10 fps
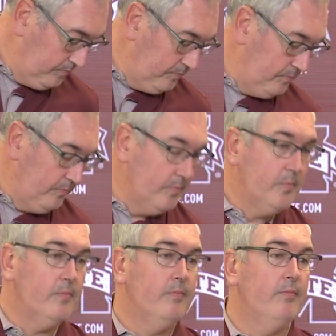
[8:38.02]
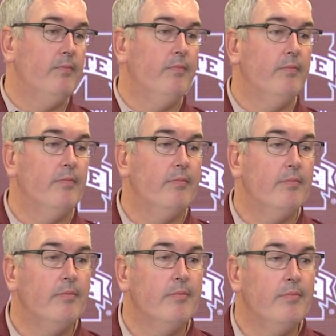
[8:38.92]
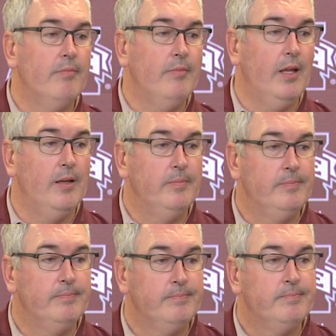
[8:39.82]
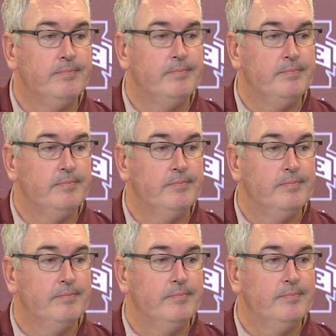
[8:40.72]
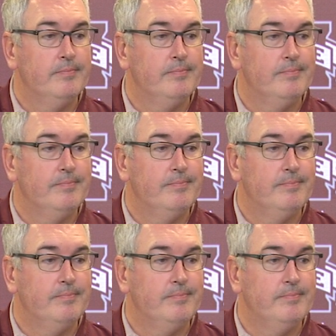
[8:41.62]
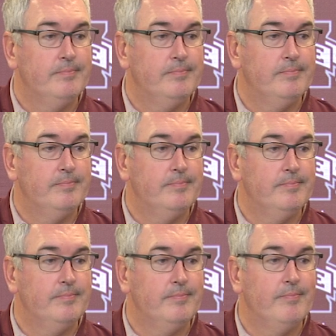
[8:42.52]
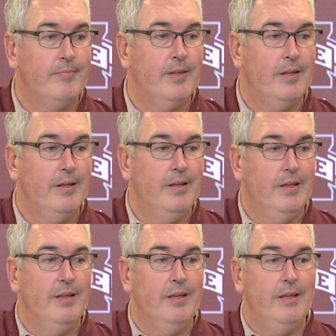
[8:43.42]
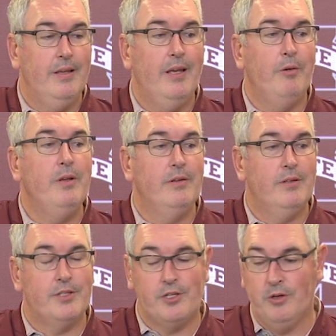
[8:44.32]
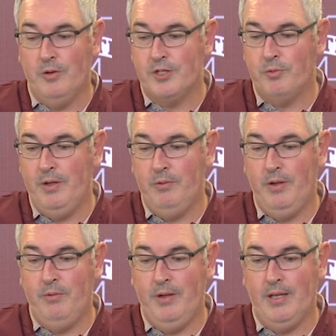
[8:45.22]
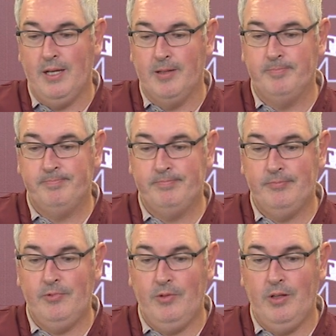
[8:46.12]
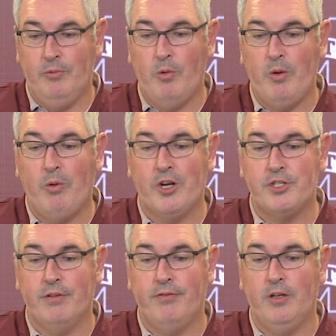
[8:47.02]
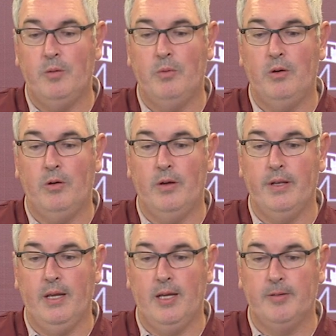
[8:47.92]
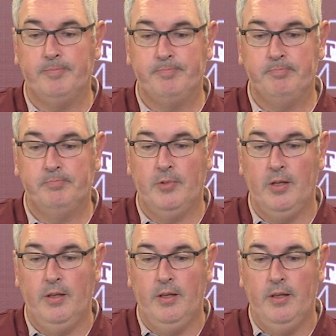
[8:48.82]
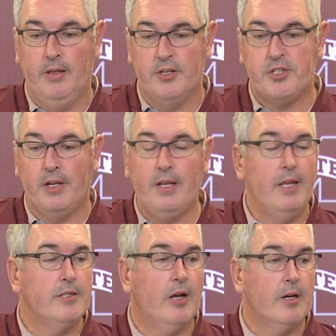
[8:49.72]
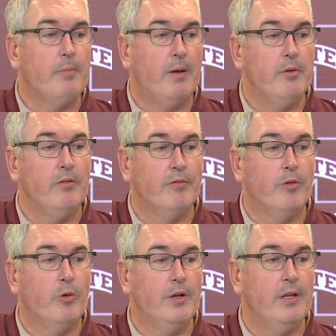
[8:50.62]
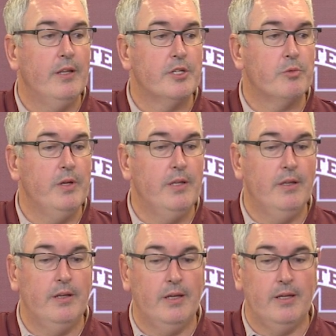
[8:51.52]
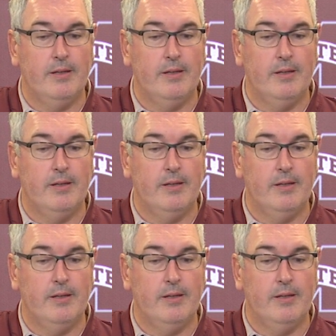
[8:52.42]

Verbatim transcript: over 200 of Nick's 241 yeah. passing yards. How much of an emphasis is it to sort of get some of those other receivers involved? Yeah, we, that's a good question. We, we, we uh, when we watched the film on uh, Sunday and talked about moving forward into this week that, uh,